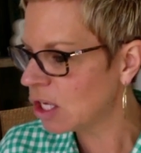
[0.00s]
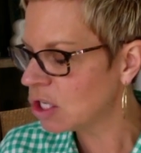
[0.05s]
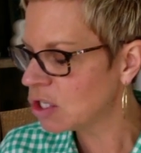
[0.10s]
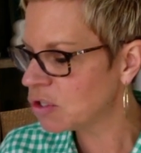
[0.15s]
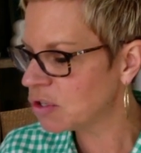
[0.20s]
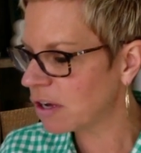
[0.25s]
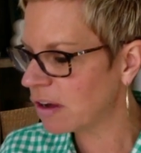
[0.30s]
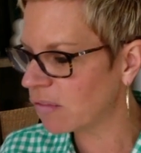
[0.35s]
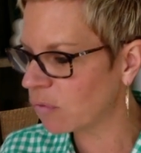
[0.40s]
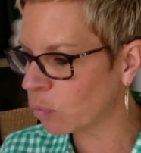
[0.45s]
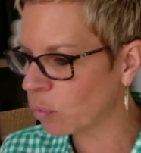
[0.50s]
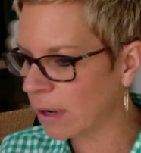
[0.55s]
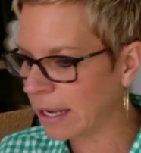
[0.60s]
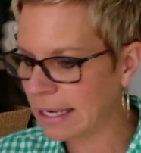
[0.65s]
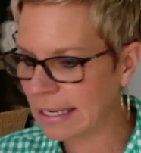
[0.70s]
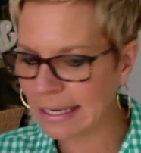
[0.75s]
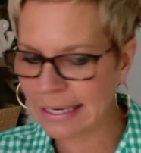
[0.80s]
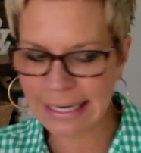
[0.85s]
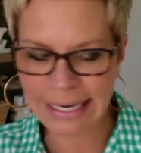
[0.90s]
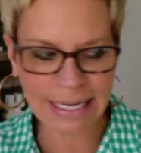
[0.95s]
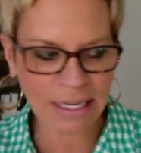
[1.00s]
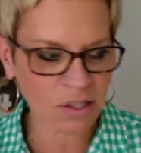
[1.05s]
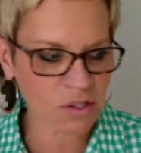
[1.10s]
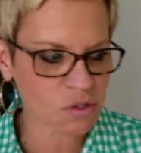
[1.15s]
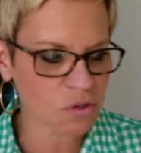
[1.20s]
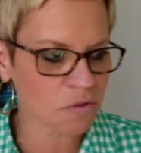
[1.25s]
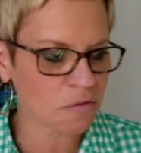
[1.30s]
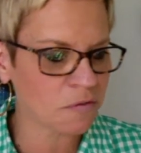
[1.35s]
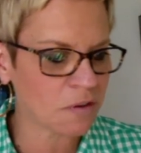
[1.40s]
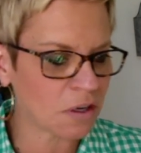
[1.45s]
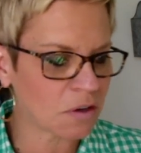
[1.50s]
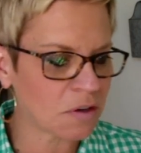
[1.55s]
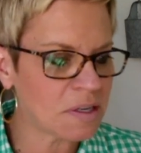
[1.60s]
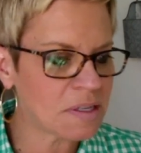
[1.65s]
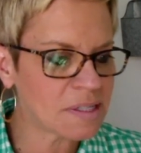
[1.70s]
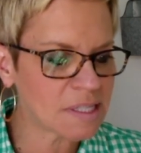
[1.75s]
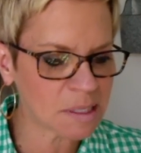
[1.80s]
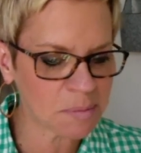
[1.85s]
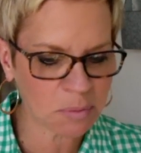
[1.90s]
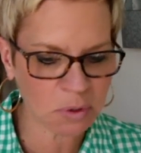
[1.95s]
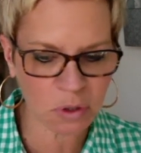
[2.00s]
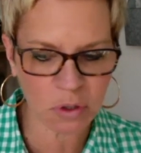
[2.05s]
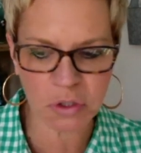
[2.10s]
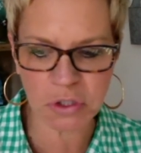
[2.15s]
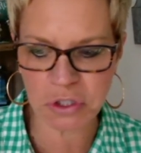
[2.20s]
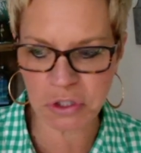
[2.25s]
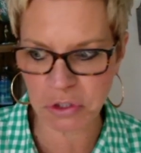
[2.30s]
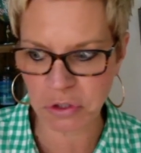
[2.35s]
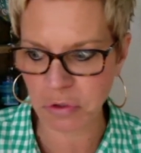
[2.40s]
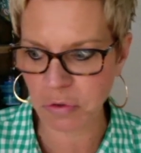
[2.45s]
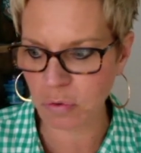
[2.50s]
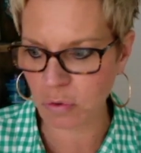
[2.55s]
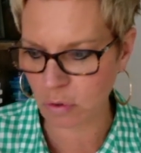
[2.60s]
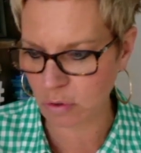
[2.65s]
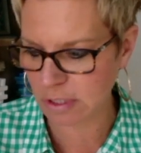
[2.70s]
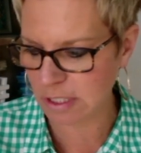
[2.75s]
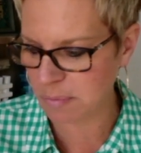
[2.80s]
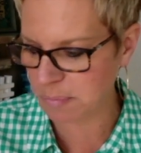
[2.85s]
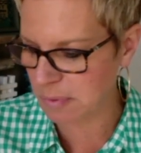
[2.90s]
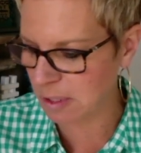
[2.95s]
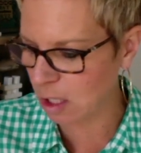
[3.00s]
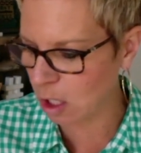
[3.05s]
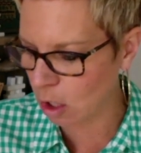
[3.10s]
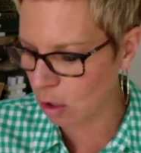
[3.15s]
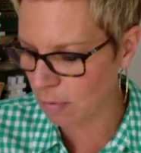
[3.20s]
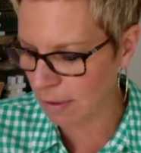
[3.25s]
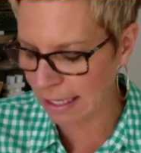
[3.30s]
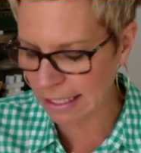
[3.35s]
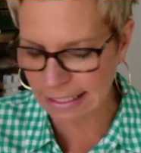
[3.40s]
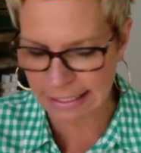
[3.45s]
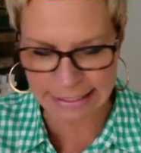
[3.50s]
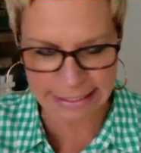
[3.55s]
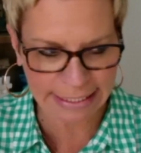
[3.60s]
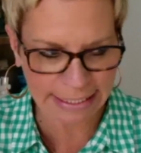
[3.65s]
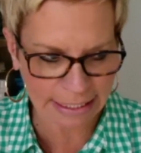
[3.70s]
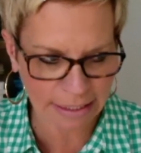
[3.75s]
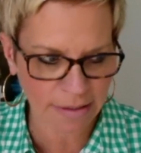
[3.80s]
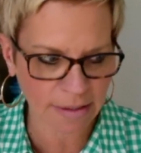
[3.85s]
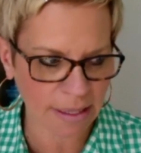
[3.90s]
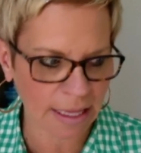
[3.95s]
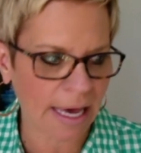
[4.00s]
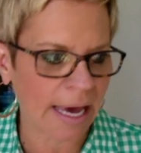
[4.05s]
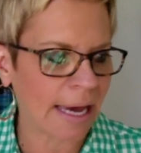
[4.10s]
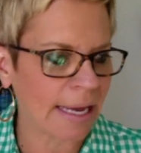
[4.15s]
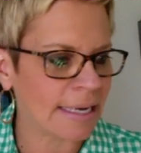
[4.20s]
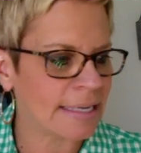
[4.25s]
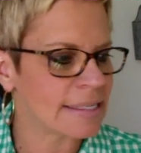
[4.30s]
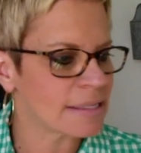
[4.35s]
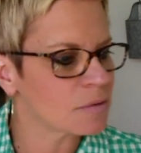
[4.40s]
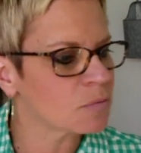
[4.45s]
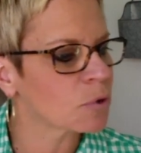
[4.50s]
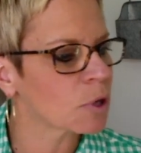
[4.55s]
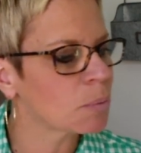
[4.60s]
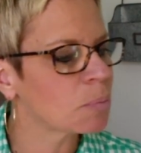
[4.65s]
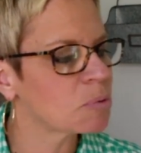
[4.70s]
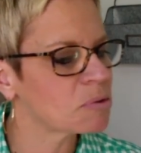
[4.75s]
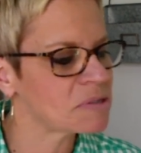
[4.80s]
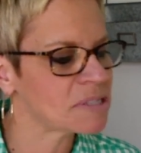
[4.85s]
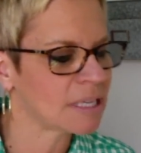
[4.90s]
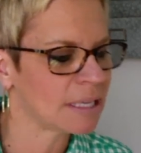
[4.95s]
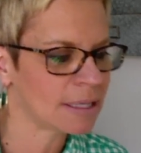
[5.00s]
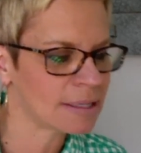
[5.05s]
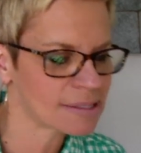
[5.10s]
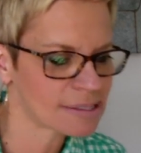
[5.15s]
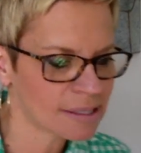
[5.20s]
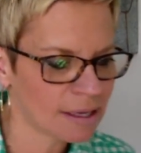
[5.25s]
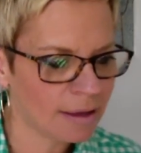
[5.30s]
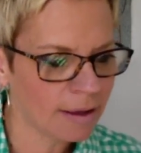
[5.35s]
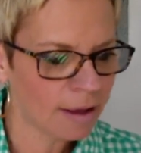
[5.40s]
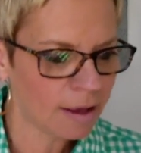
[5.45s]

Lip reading: to have written an answer very similar to something correctly that it represents